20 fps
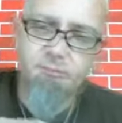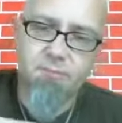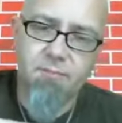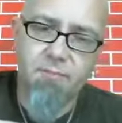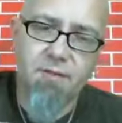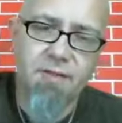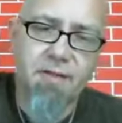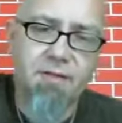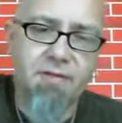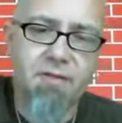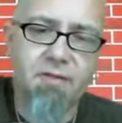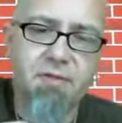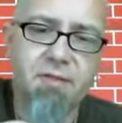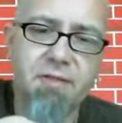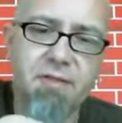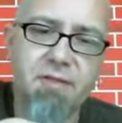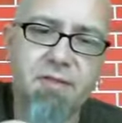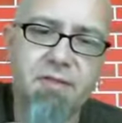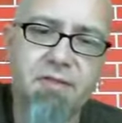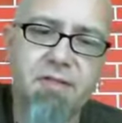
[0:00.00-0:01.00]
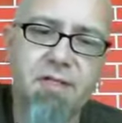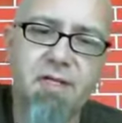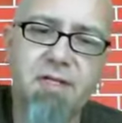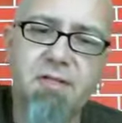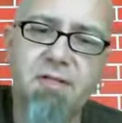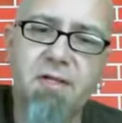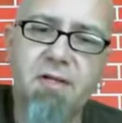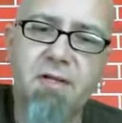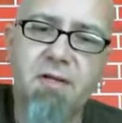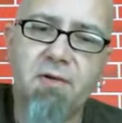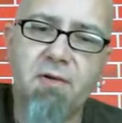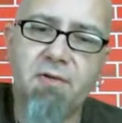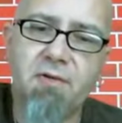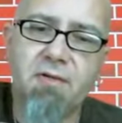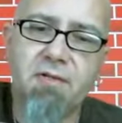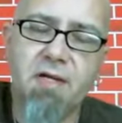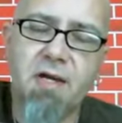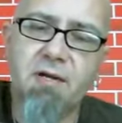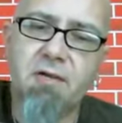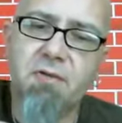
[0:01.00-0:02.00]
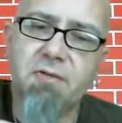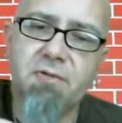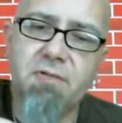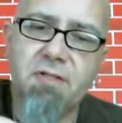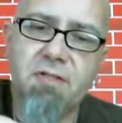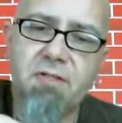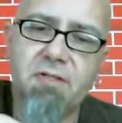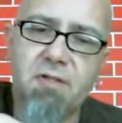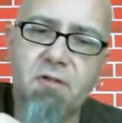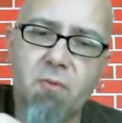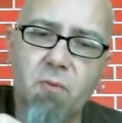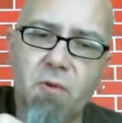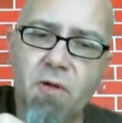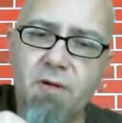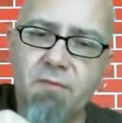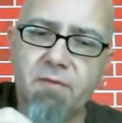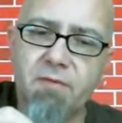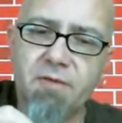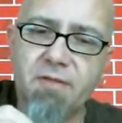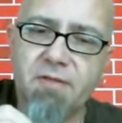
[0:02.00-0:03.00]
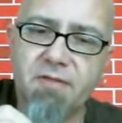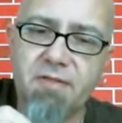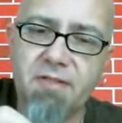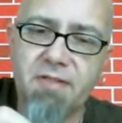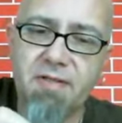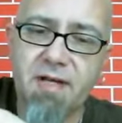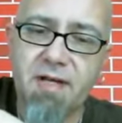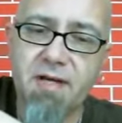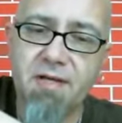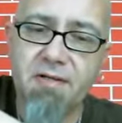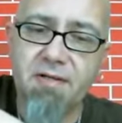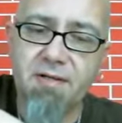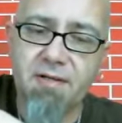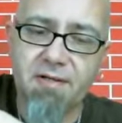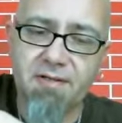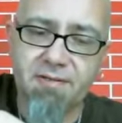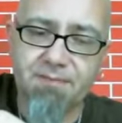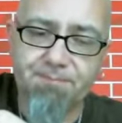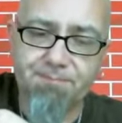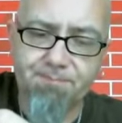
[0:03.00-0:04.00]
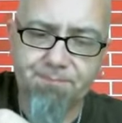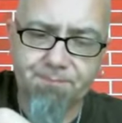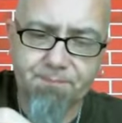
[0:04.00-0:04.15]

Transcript: But yeah, the chili seasoning or the taco seasoning or whatever it is that's on here,